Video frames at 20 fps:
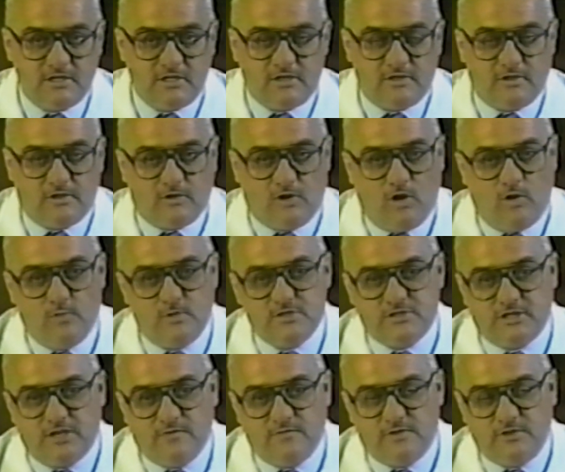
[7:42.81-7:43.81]
they're always
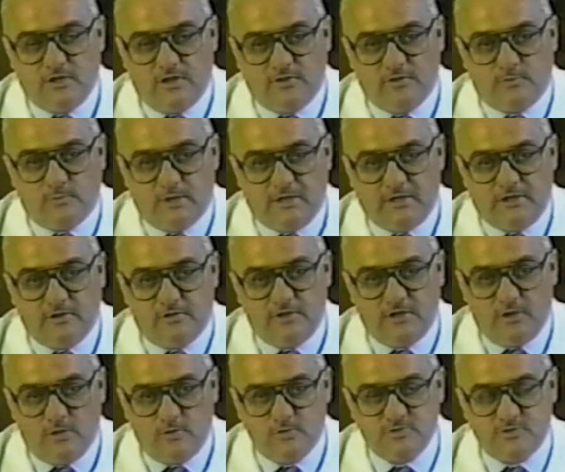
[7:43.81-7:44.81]
giving you on the radio the
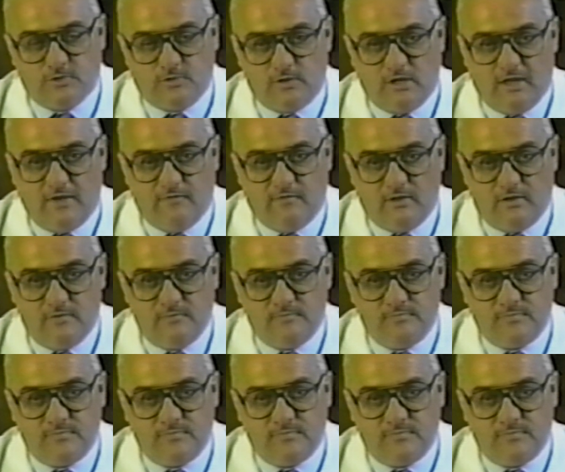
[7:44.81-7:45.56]
ozone level.